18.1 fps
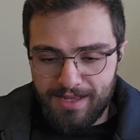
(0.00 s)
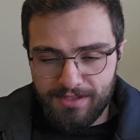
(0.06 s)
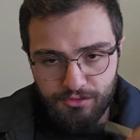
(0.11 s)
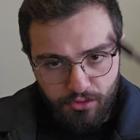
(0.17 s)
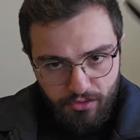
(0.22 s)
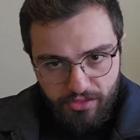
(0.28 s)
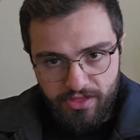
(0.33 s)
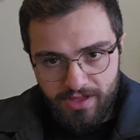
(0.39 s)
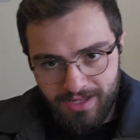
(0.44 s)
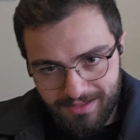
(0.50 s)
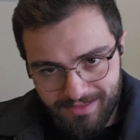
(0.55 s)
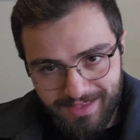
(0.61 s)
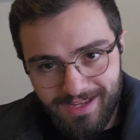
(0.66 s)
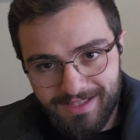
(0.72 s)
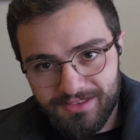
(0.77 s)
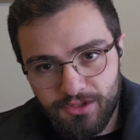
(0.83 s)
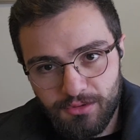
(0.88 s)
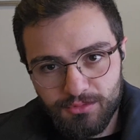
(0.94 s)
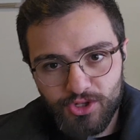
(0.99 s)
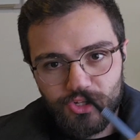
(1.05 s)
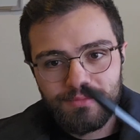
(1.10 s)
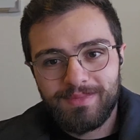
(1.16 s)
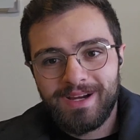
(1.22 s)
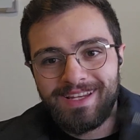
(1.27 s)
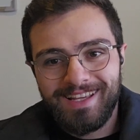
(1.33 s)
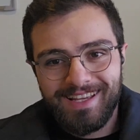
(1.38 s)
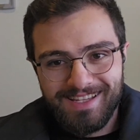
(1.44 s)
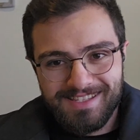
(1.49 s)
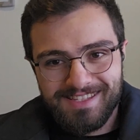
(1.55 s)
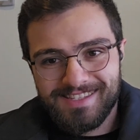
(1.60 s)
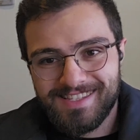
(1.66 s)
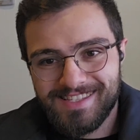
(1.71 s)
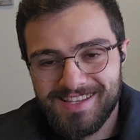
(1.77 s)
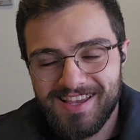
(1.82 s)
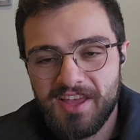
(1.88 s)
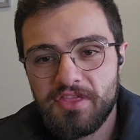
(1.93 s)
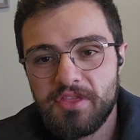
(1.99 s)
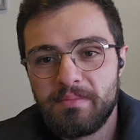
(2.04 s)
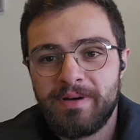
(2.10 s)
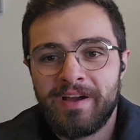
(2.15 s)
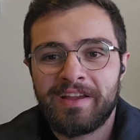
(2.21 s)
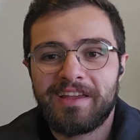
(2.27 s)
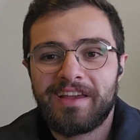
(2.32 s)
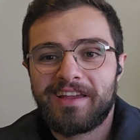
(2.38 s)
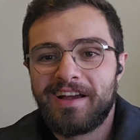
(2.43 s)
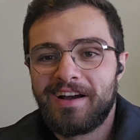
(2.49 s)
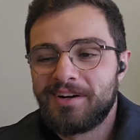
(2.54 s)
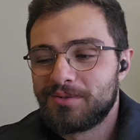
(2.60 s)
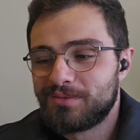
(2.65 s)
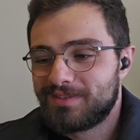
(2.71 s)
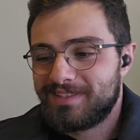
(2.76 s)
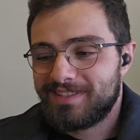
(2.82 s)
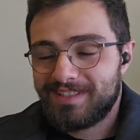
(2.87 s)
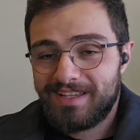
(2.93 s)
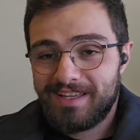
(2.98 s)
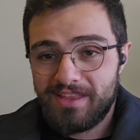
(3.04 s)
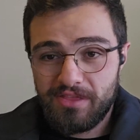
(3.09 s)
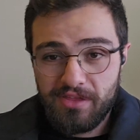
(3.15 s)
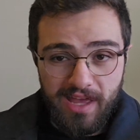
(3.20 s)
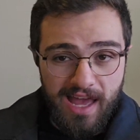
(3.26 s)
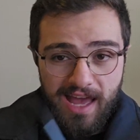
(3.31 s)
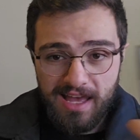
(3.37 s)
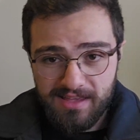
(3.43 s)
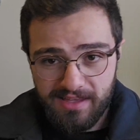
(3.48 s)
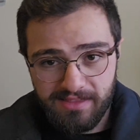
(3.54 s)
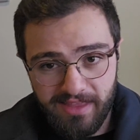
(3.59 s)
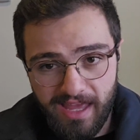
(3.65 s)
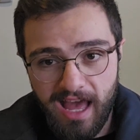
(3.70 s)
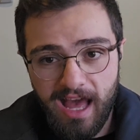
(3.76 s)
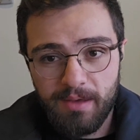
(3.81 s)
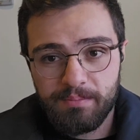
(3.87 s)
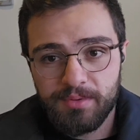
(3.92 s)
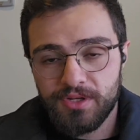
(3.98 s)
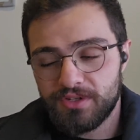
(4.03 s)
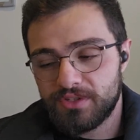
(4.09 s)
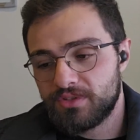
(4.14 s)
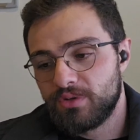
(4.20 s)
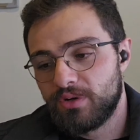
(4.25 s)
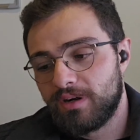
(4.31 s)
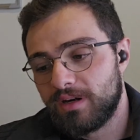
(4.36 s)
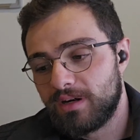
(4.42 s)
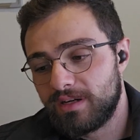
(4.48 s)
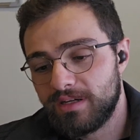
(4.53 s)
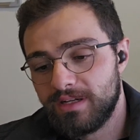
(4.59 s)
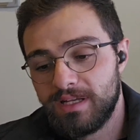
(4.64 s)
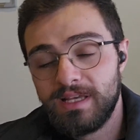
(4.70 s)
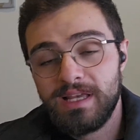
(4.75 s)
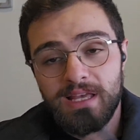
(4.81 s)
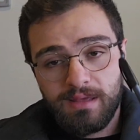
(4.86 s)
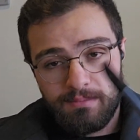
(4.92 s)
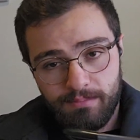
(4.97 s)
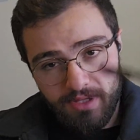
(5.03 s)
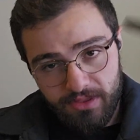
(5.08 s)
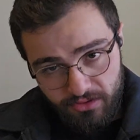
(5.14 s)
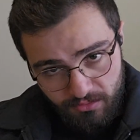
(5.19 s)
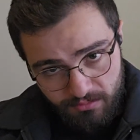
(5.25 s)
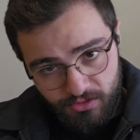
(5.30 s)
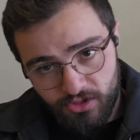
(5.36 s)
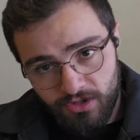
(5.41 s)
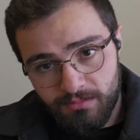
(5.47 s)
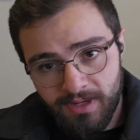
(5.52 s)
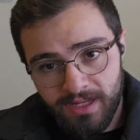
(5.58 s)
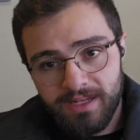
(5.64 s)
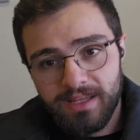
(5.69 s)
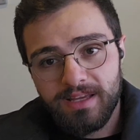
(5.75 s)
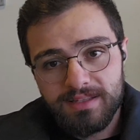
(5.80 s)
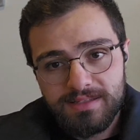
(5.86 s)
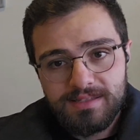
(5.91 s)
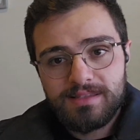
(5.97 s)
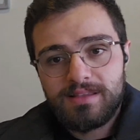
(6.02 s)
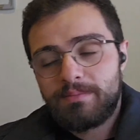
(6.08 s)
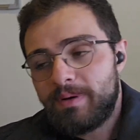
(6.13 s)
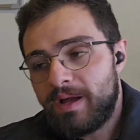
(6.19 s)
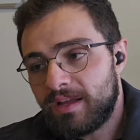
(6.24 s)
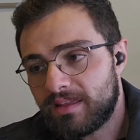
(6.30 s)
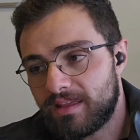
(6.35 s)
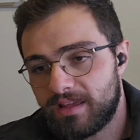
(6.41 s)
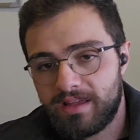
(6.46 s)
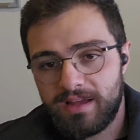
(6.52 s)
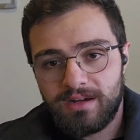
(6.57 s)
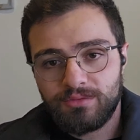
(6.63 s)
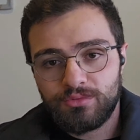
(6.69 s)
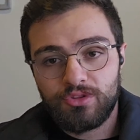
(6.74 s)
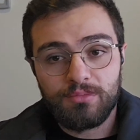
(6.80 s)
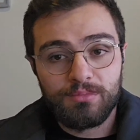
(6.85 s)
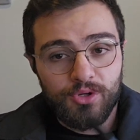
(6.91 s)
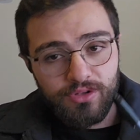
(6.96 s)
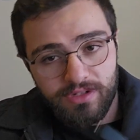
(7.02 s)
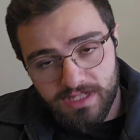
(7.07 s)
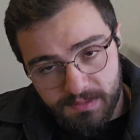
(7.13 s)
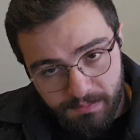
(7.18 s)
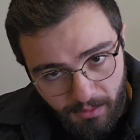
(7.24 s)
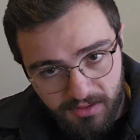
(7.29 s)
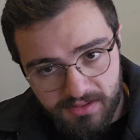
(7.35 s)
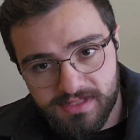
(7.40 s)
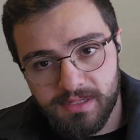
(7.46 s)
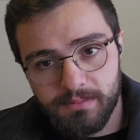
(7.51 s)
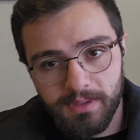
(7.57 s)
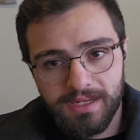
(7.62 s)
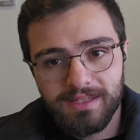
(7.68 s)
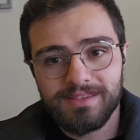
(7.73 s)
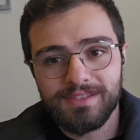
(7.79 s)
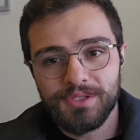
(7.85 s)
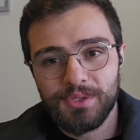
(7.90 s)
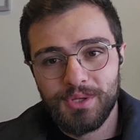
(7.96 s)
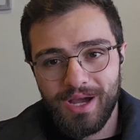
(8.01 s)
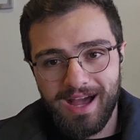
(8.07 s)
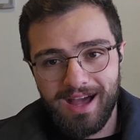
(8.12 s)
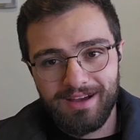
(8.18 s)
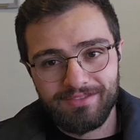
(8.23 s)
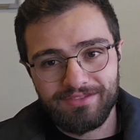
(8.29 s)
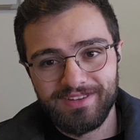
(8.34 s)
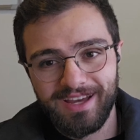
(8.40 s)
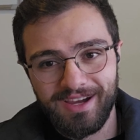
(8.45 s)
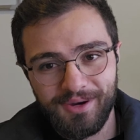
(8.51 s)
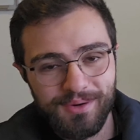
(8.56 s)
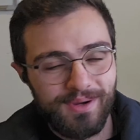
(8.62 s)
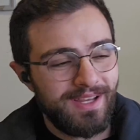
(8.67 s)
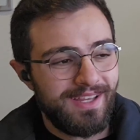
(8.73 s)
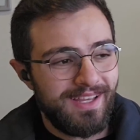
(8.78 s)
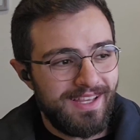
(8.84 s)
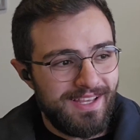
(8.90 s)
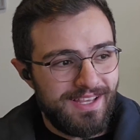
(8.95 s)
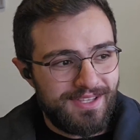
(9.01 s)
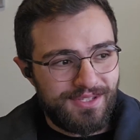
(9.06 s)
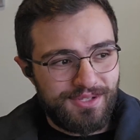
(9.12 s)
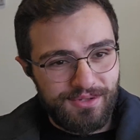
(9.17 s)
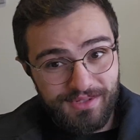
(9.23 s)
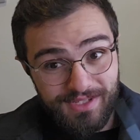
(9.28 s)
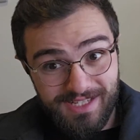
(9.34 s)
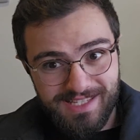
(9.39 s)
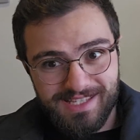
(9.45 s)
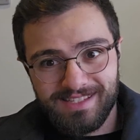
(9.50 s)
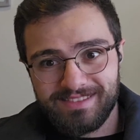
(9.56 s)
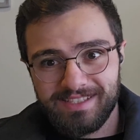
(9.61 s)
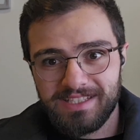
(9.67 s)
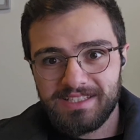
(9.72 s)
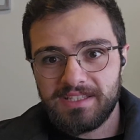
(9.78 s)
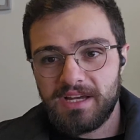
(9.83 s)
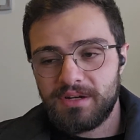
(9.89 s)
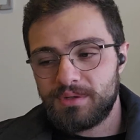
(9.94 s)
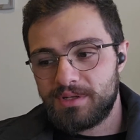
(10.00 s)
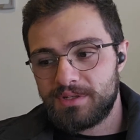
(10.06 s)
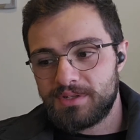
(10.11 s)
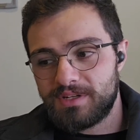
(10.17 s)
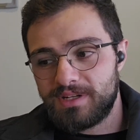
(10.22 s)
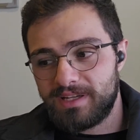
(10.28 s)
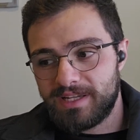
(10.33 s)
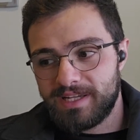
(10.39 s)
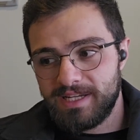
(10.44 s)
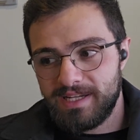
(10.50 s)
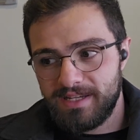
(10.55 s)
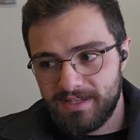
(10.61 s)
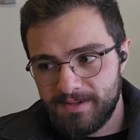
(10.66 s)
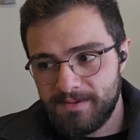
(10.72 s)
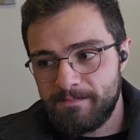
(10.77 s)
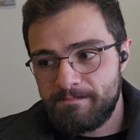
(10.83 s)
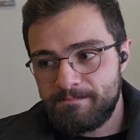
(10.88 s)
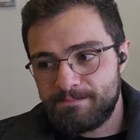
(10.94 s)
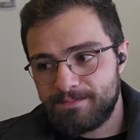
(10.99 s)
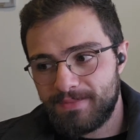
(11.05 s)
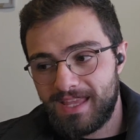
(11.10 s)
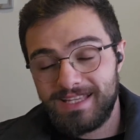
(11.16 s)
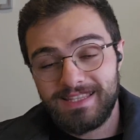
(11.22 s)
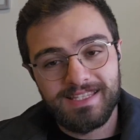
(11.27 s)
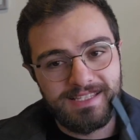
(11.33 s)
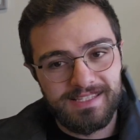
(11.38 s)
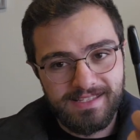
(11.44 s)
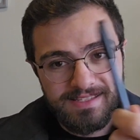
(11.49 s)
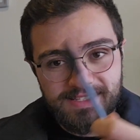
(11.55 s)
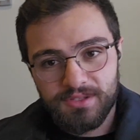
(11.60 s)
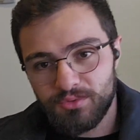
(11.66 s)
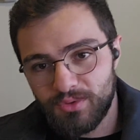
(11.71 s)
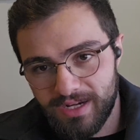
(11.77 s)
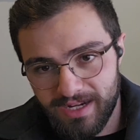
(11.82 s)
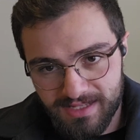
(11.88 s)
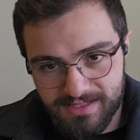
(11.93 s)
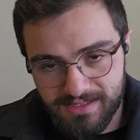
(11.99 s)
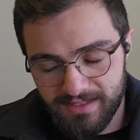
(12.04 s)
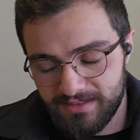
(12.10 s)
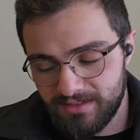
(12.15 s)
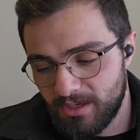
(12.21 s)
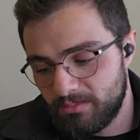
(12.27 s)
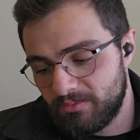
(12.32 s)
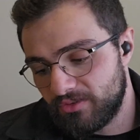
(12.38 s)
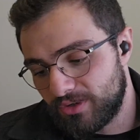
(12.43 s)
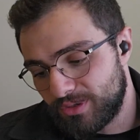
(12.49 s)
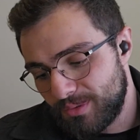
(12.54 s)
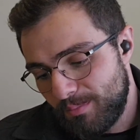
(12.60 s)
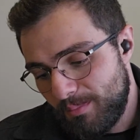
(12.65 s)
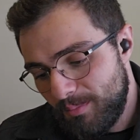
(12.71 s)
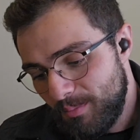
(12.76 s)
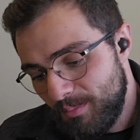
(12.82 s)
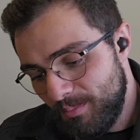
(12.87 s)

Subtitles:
And you think that the more money hits the bank account, the happier you are. But the more money hits the bank account, the more responsibility you have now. So you're sitting down and you're like, this isn't what I signed up for.